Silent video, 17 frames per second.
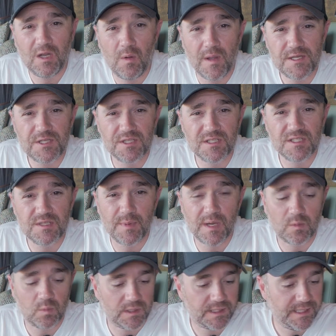questions
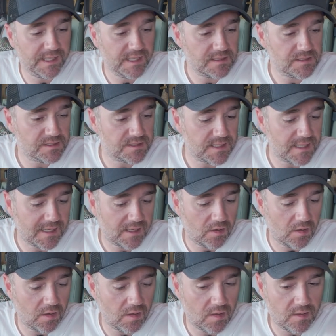about what gear to take
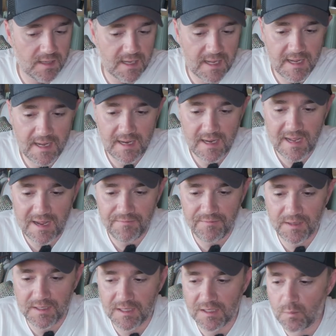on an
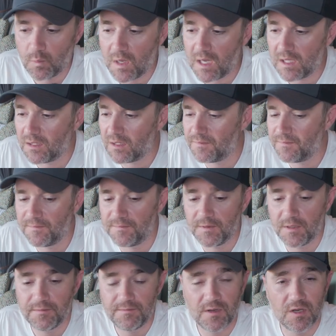African wildlife
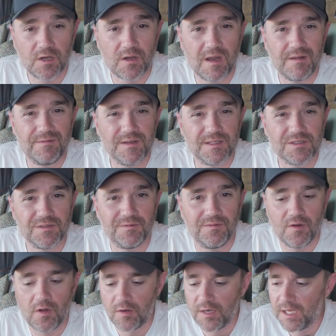photographic
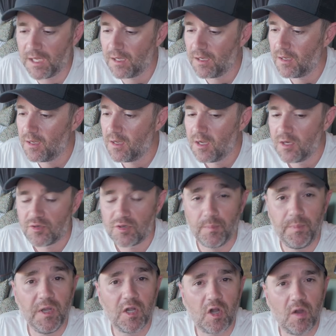safari,
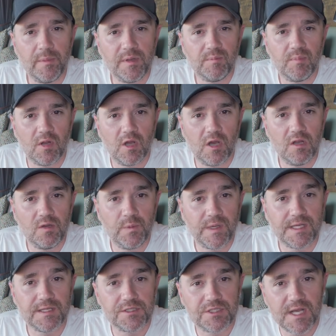drop me a comment below and we
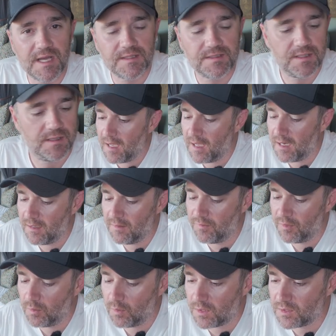can chat. And
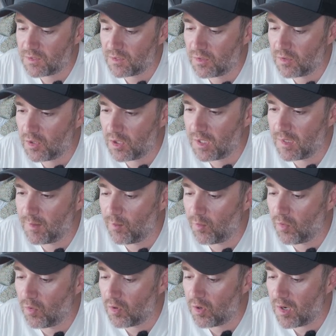if you want to learn
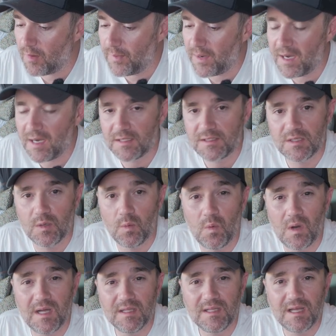more about
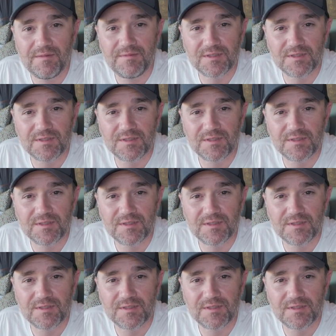wildlife